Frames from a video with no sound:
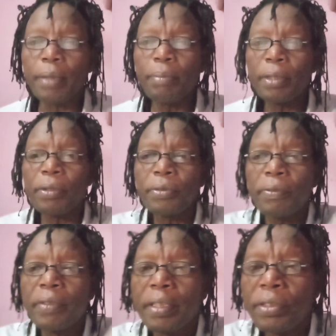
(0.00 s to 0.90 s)
Because
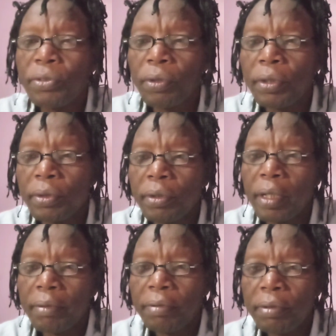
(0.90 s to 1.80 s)
of this strong
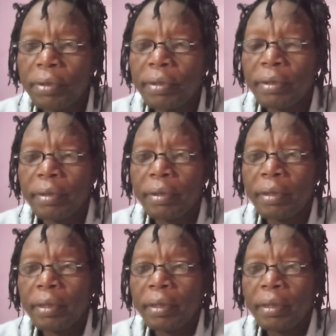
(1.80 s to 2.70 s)
nuclear force.
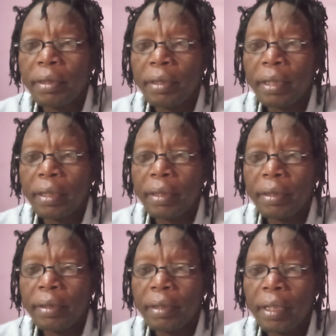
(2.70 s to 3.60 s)

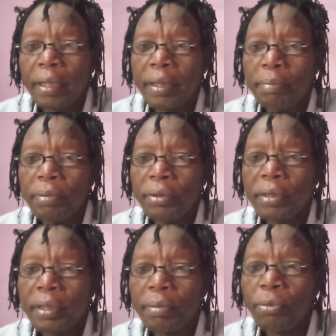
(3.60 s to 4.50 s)
I
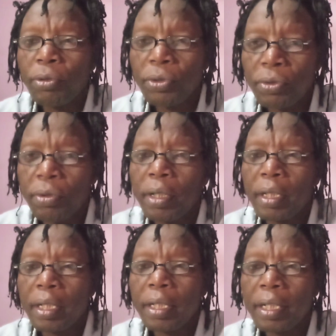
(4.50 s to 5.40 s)
suppose it's more stronger
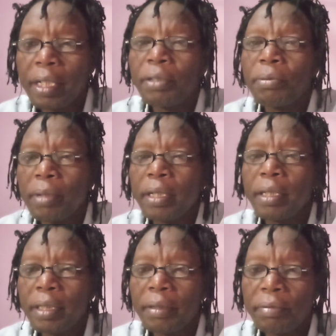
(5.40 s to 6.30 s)
than
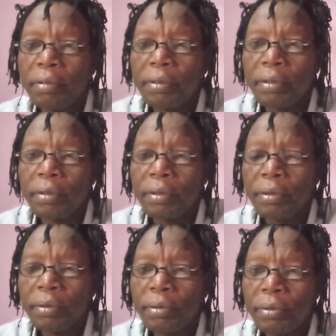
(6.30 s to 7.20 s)
electromagnetic force,
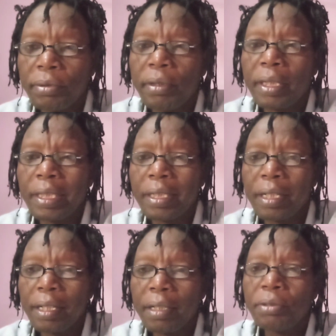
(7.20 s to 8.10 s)
so that it
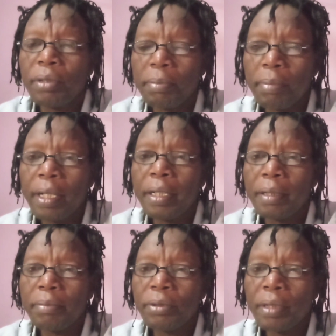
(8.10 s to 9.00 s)
can actually bind
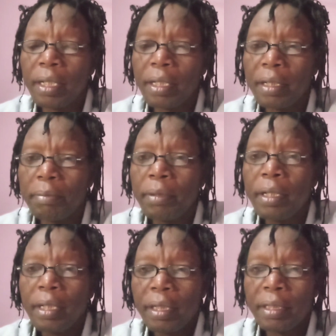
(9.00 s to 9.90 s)
them together
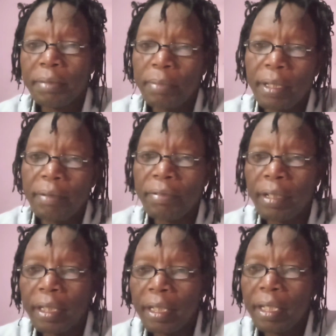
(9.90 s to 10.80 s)
despite the
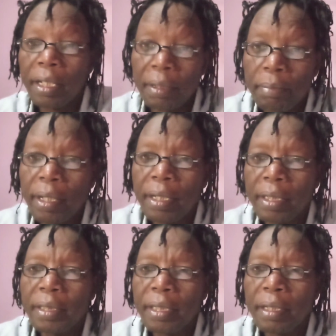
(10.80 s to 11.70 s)
fact that they're rebelling
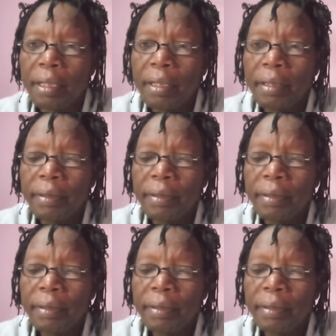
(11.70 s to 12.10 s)
each other.